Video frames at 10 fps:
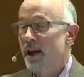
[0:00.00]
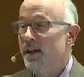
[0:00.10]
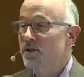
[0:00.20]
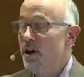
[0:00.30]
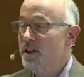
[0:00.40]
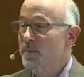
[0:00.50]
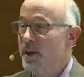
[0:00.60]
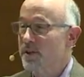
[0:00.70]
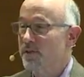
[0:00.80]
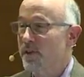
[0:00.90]
and he talked
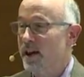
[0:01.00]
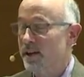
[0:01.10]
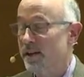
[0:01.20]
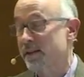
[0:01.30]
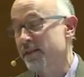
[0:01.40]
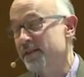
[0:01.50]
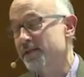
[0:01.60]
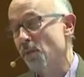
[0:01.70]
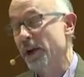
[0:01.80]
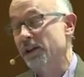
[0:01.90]
about the fact that
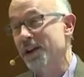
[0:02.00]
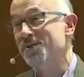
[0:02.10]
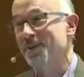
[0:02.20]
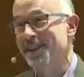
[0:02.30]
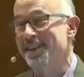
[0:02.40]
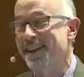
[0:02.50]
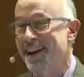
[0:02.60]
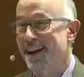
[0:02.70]
it's quite a luxury that they